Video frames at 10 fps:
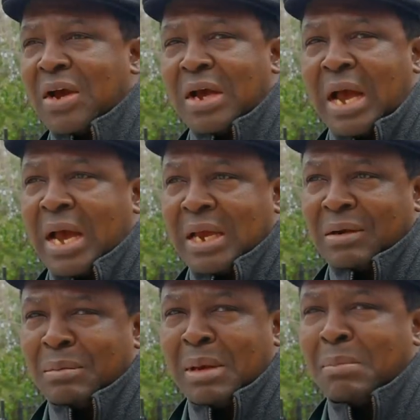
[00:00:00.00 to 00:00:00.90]
I
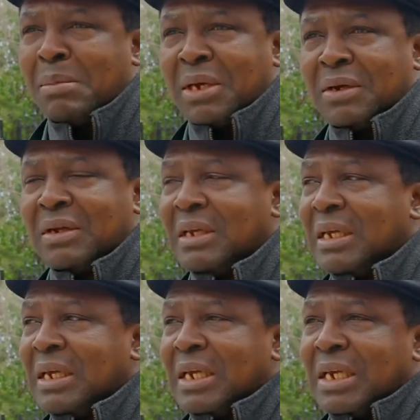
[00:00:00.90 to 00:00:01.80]
remember,
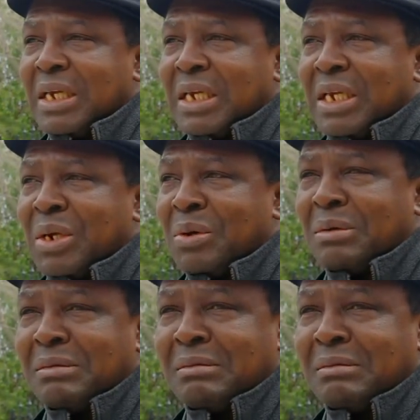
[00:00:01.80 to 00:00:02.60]
you know,